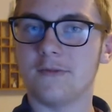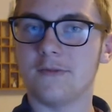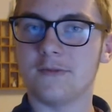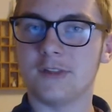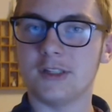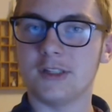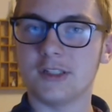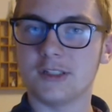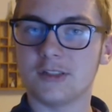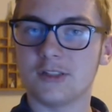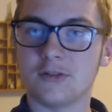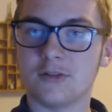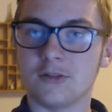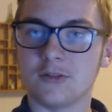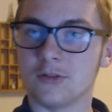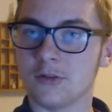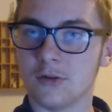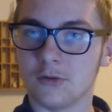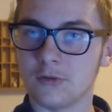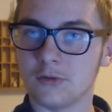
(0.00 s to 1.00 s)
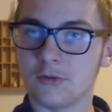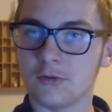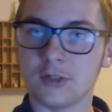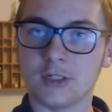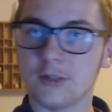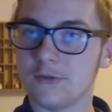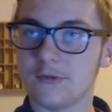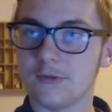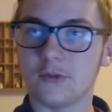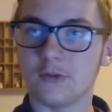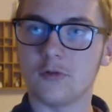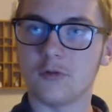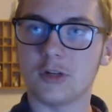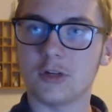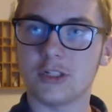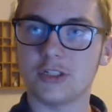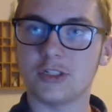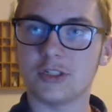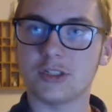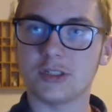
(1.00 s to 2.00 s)
these you know different
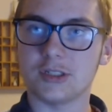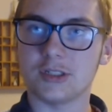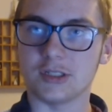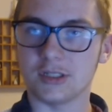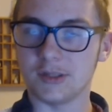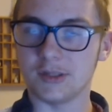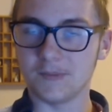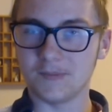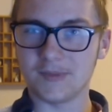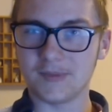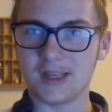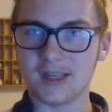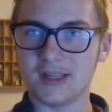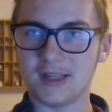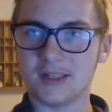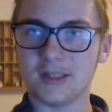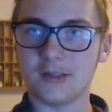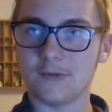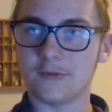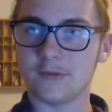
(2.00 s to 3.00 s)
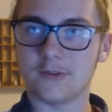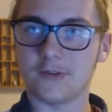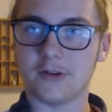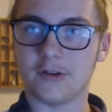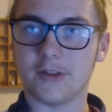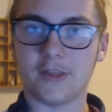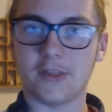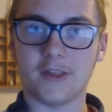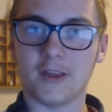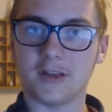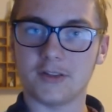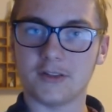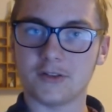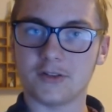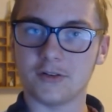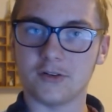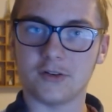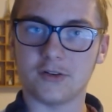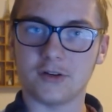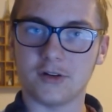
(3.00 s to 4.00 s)
questions and different things
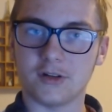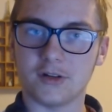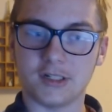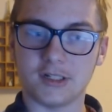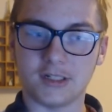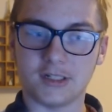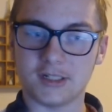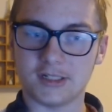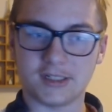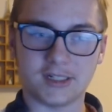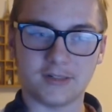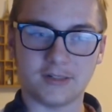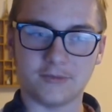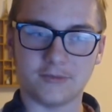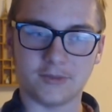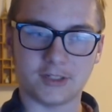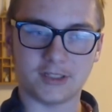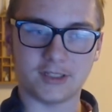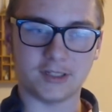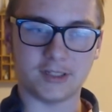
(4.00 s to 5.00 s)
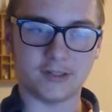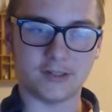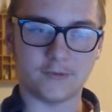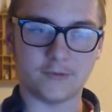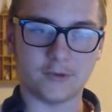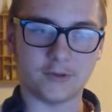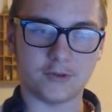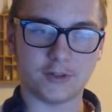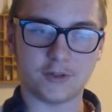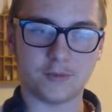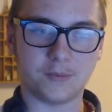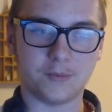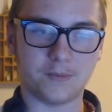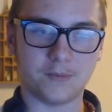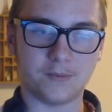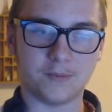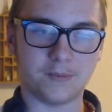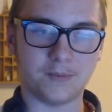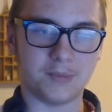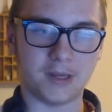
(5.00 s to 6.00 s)
going on and they said it was the first
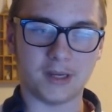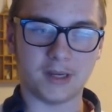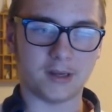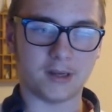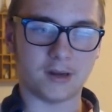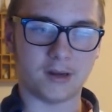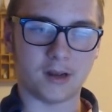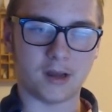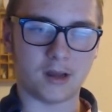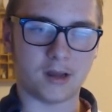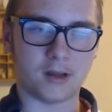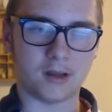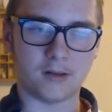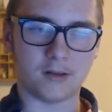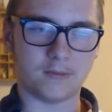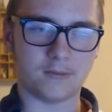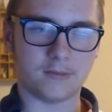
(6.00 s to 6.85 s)
big uh,